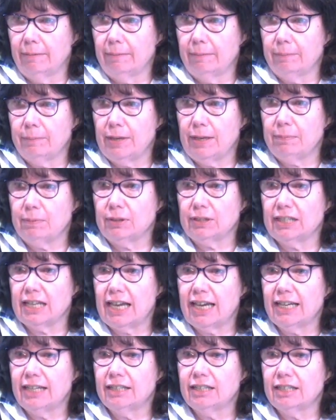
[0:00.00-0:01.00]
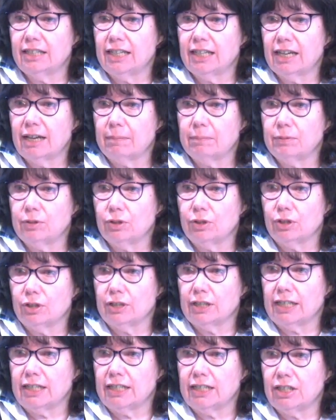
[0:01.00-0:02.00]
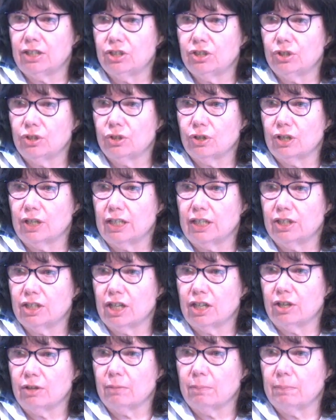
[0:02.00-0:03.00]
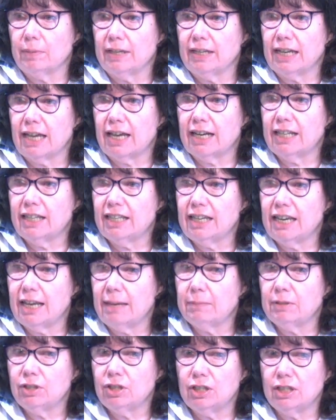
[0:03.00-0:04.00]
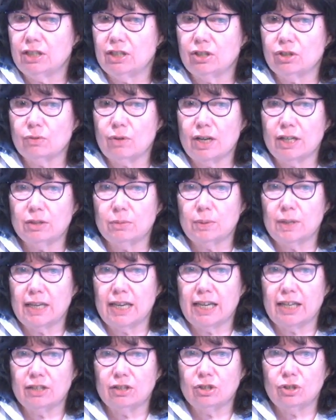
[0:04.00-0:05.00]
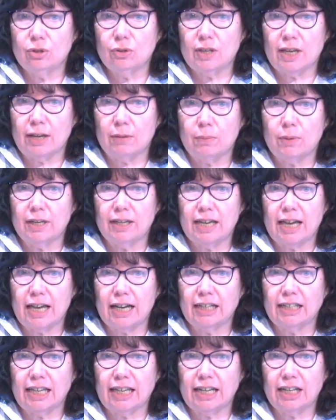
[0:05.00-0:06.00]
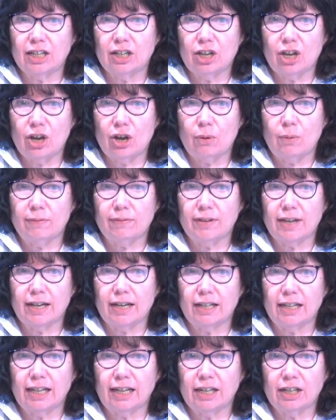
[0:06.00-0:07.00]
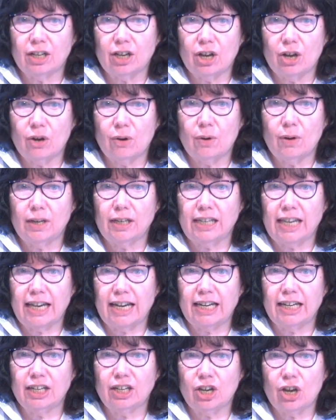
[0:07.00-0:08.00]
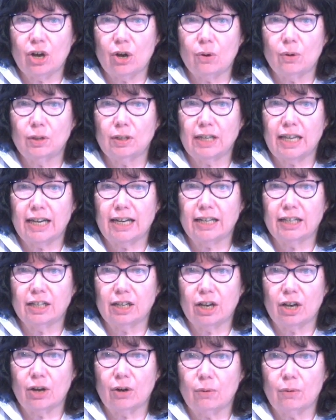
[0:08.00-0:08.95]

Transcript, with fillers: People like to dig up dirt and dish dirt on each other, but not in the name of Jesus Christ. We can't do that. We've got to let it go. We've got to let it go, let it go, let it go.